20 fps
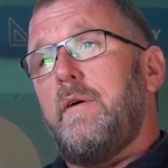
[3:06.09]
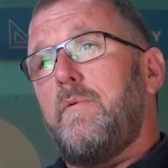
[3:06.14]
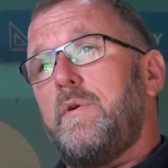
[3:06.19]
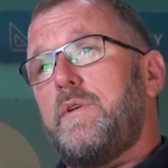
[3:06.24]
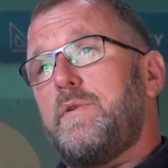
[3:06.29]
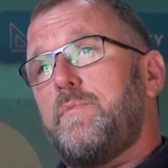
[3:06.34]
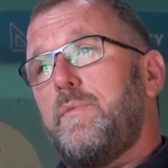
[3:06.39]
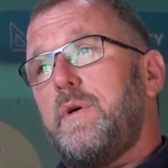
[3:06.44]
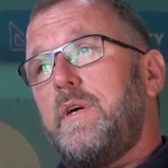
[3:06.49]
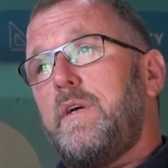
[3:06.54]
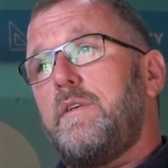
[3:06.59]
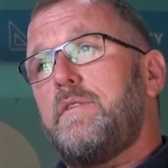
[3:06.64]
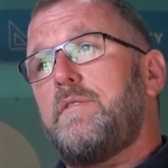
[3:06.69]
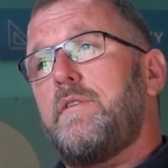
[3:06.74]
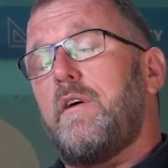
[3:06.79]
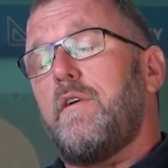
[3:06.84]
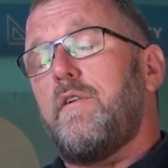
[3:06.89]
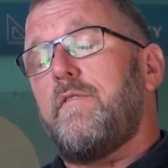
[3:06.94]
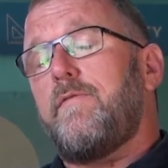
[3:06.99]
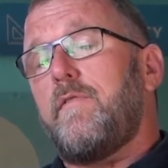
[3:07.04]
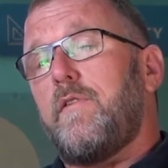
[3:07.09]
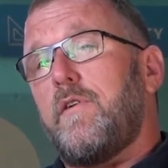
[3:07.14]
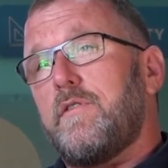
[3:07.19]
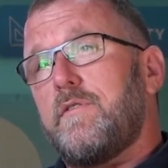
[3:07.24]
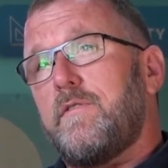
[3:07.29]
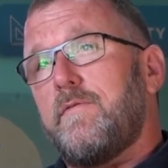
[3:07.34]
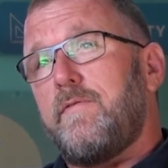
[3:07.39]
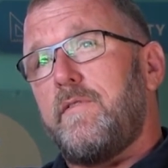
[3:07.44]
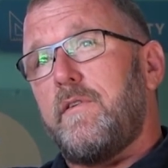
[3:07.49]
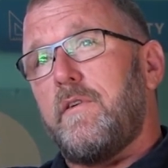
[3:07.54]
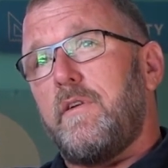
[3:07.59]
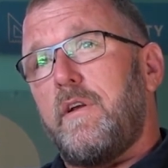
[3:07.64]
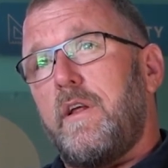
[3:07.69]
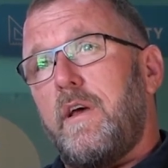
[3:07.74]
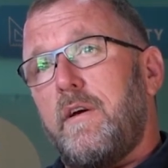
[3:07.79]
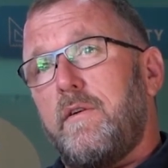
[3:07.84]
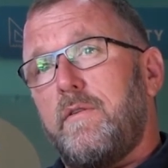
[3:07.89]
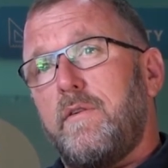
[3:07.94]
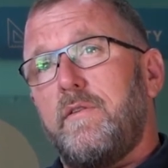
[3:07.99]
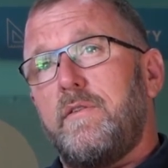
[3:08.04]
Which means the whole philosophy on
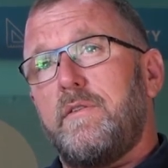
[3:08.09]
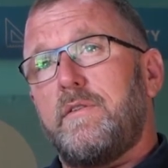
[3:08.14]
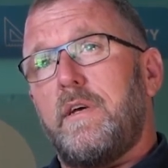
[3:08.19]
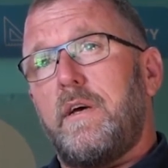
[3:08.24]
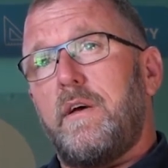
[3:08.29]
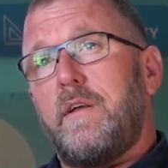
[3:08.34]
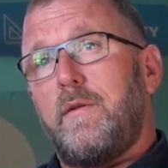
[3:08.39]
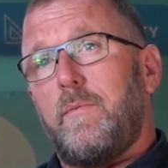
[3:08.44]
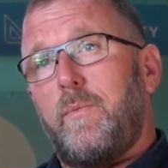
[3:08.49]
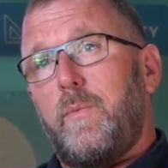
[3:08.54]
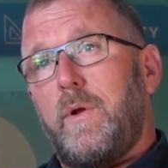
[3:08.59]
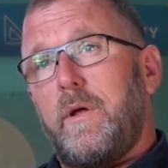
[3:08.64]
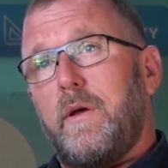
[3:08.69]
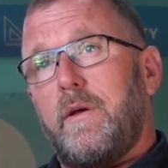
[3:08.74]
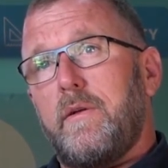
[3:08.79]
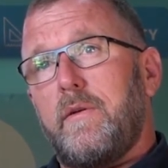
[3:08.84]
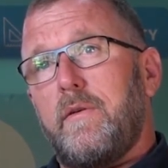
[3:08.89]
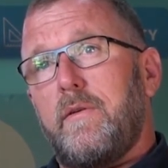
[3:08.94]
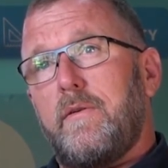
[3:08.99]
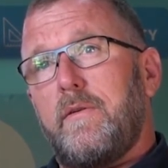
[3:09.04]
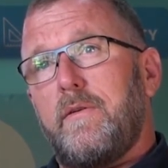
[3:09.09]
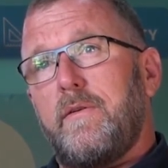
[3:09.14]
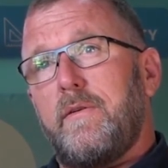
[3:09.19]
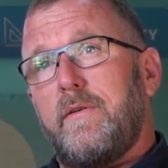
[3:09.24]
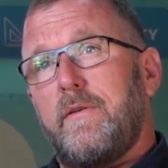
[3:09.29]
how you design a plant,